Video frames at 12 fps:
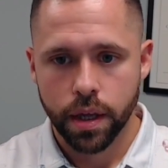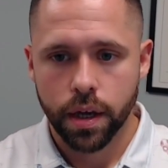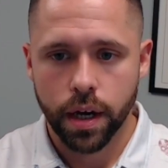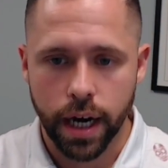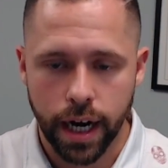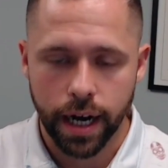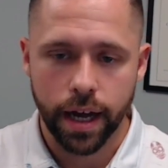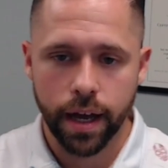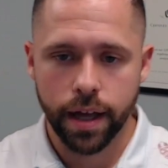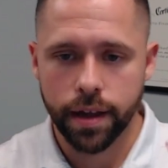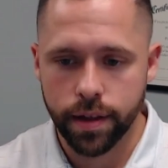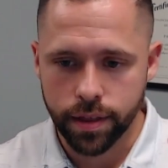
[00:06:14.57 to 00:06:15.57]

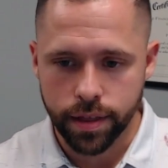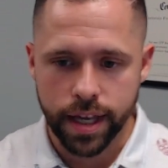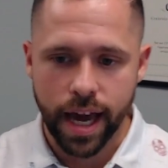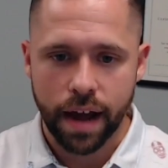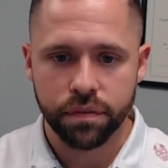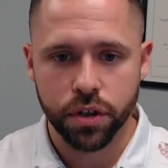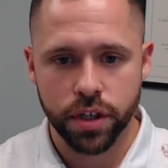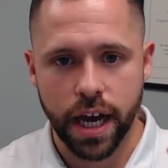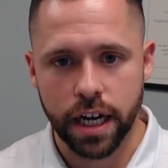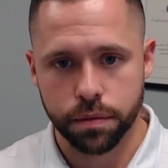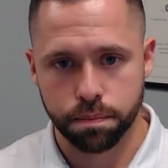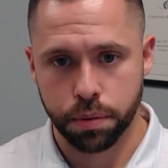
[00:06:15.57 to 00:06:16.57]
The
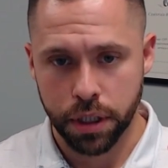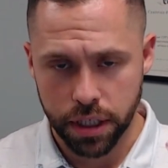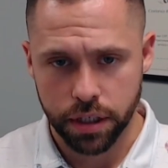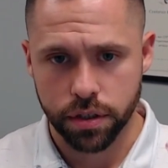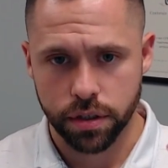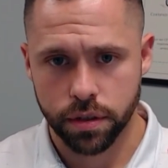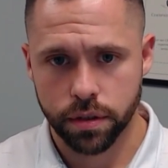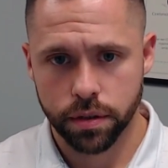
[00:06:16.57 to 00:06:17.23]
after-tax piece,